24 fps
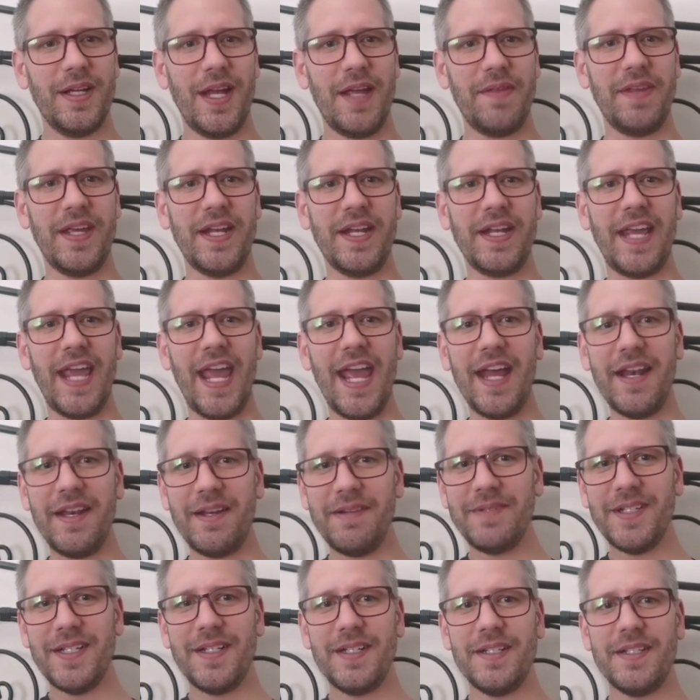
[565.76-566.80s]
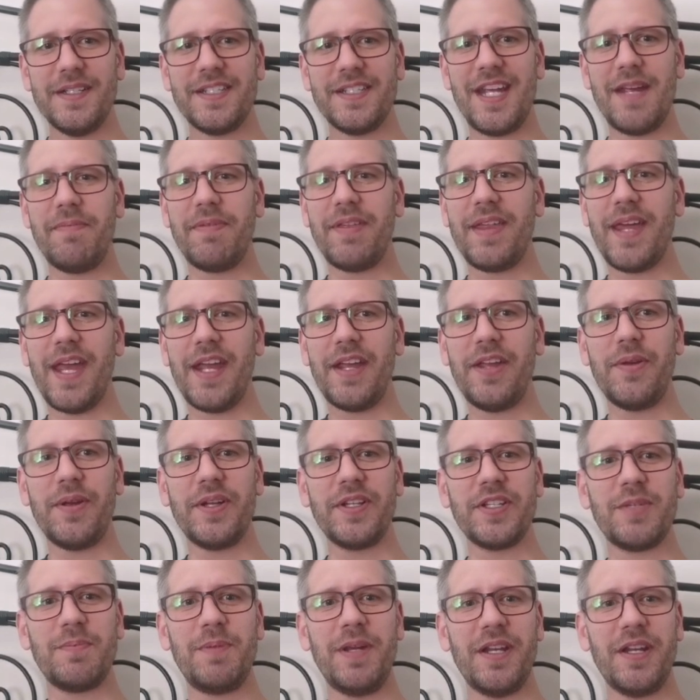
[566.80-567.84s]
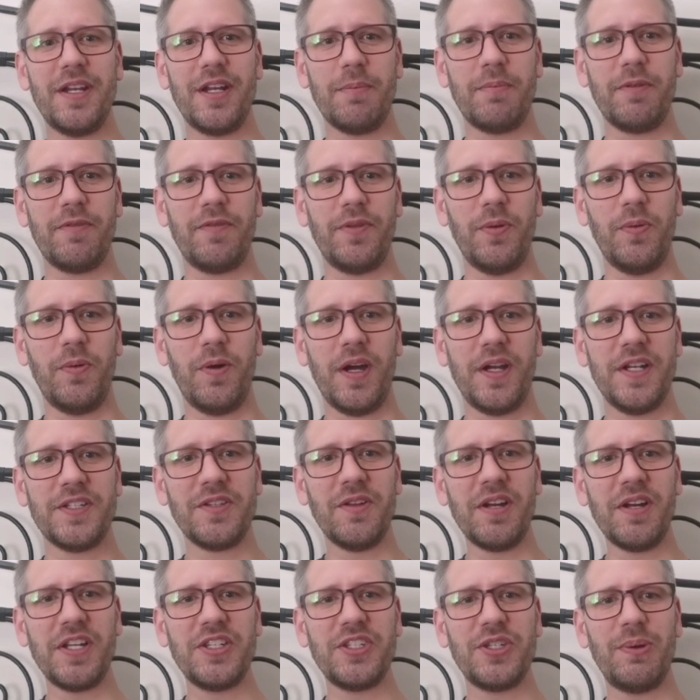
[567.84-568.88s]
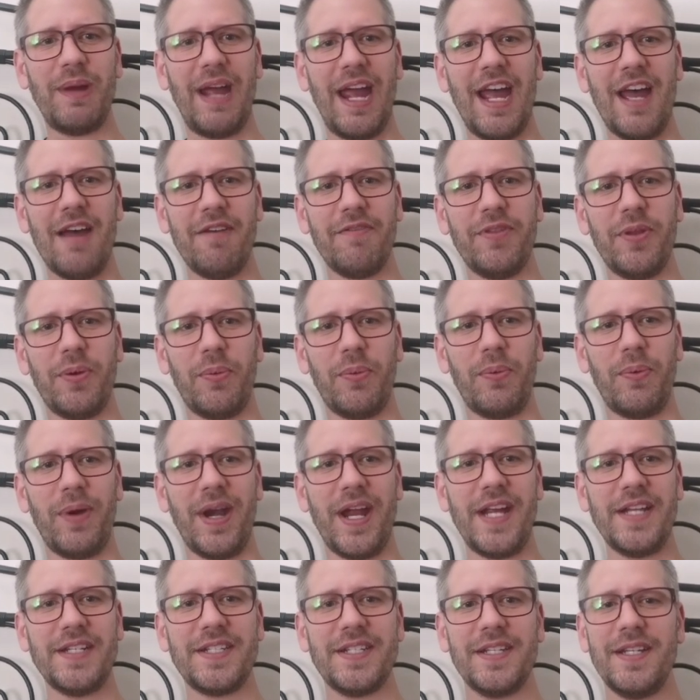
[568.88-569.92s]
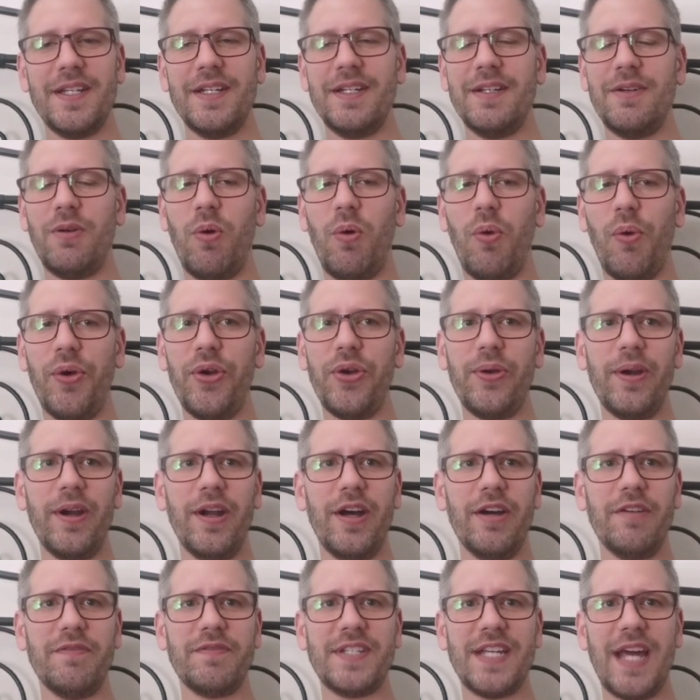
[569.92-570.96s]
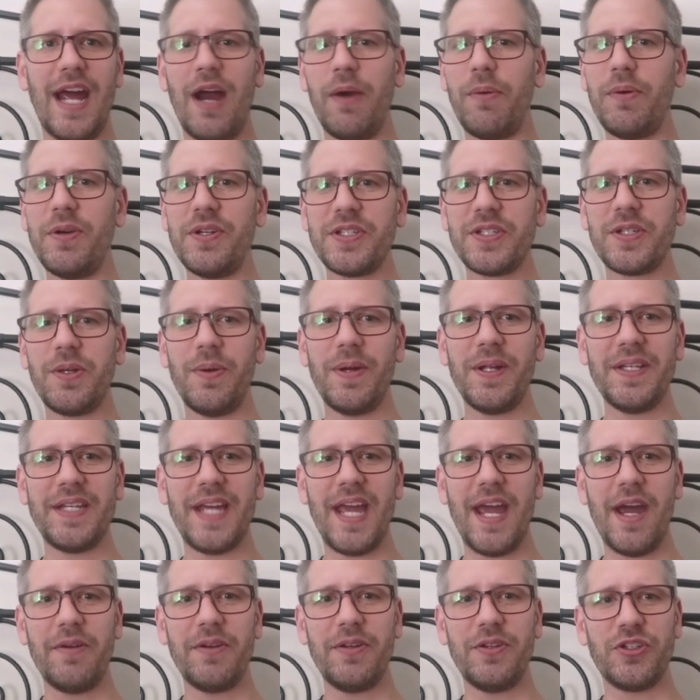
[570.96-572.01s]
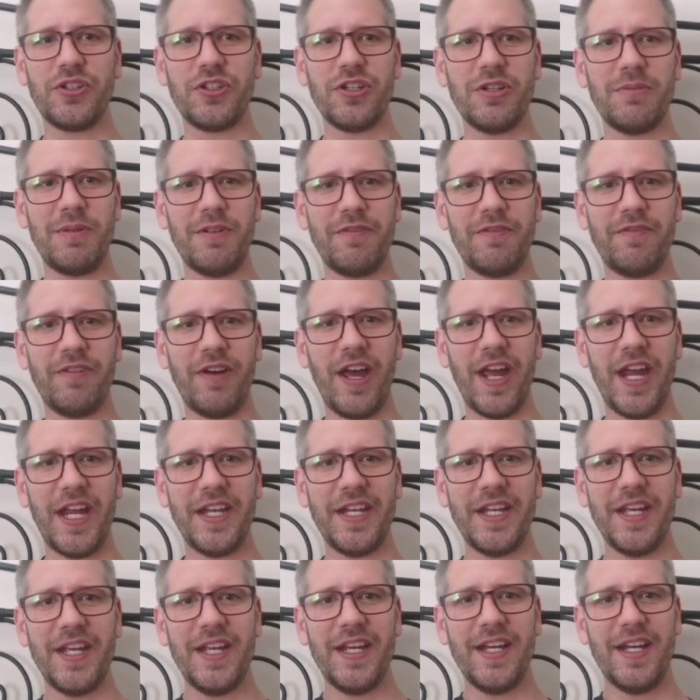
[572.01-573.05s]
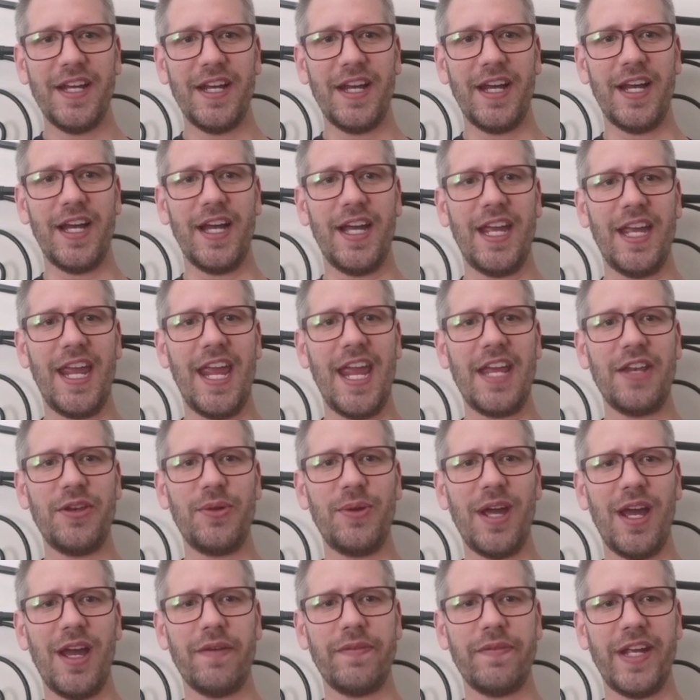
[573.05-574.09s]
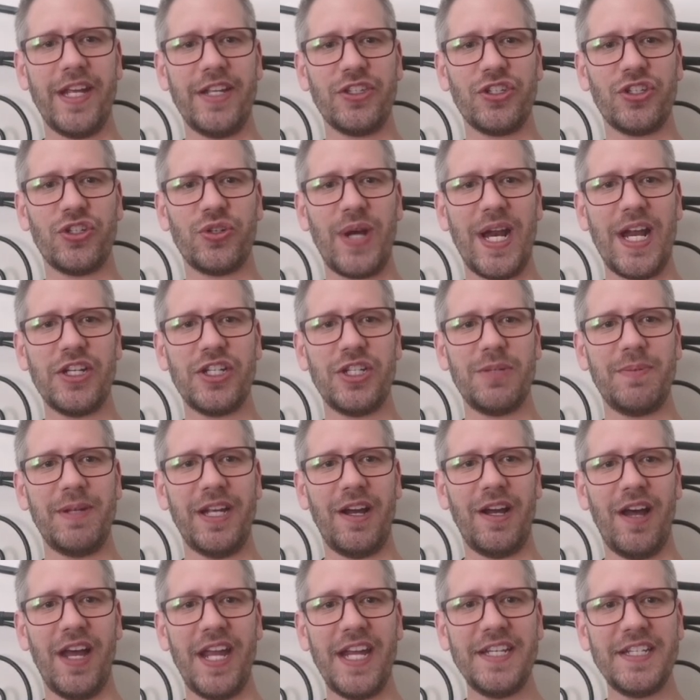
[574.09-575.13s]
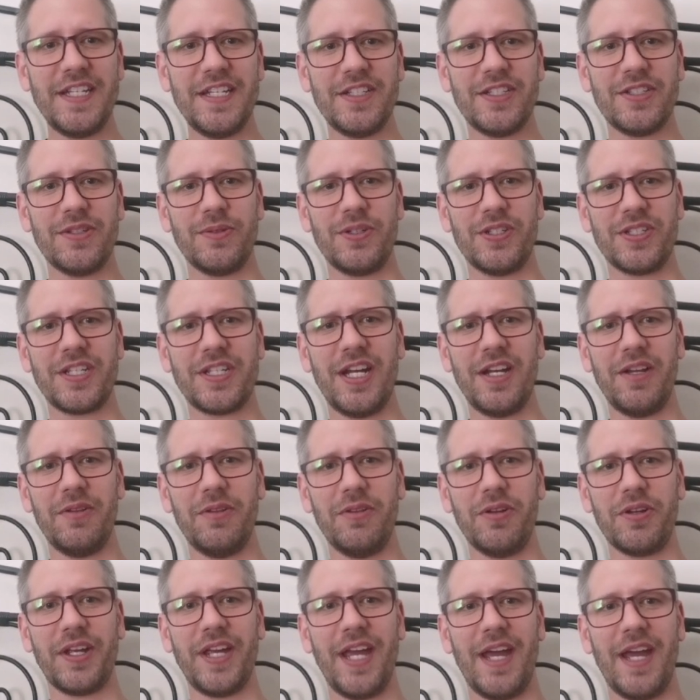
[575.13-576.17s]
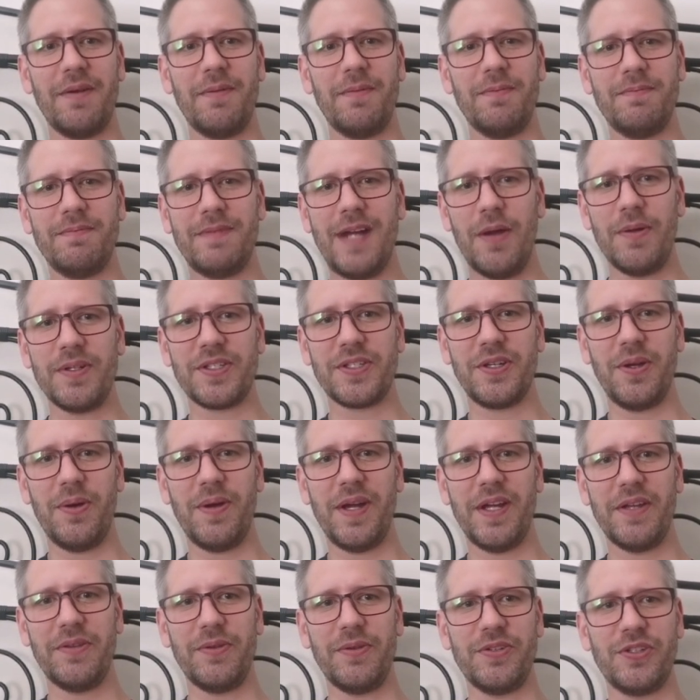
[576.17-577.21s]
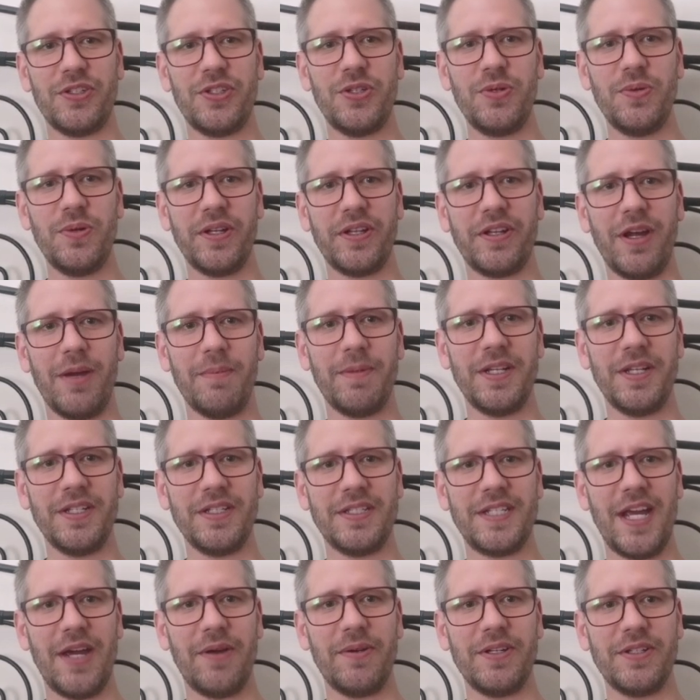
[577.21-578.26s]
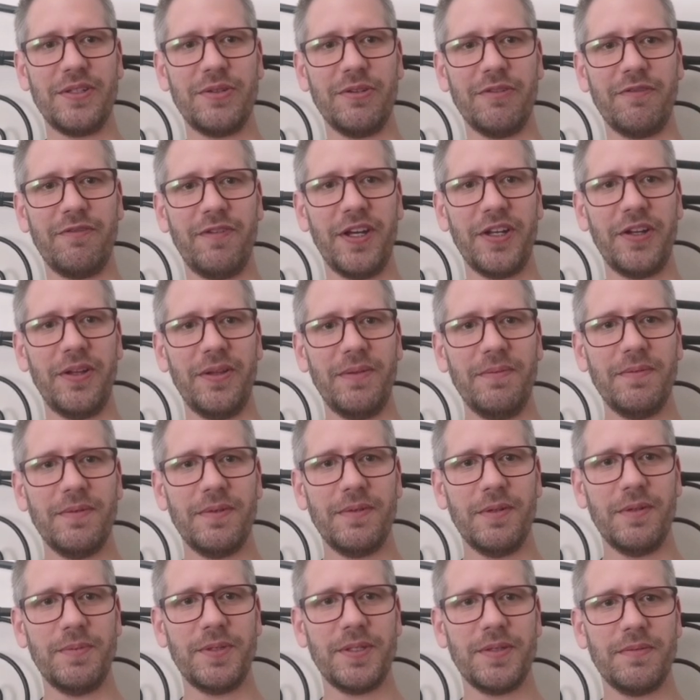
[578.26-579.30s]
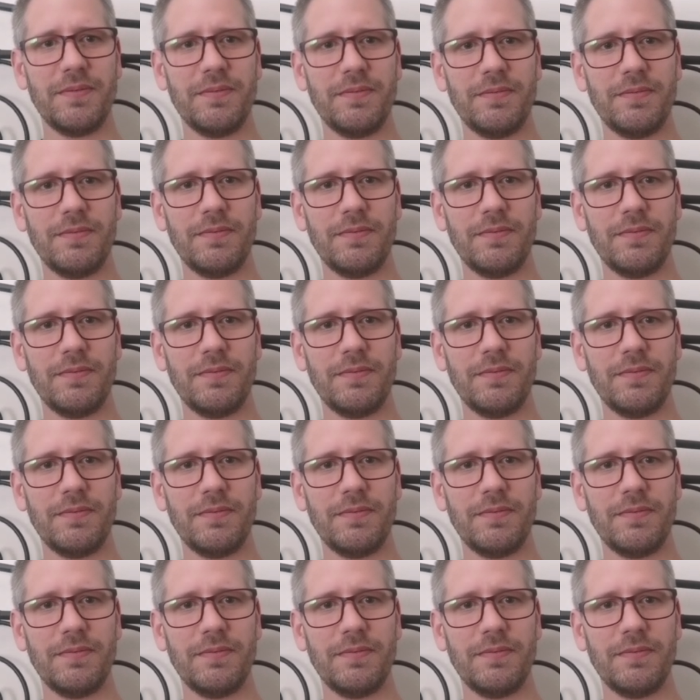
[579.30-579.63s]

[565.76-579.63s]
And then again, same thing. You can speed it up if you want. As long as you have the right order of towers going down, you should be fine. And you have a strategy behind it. So just kind of look at how it's going. There's 2 coming down into a funnel. Oops.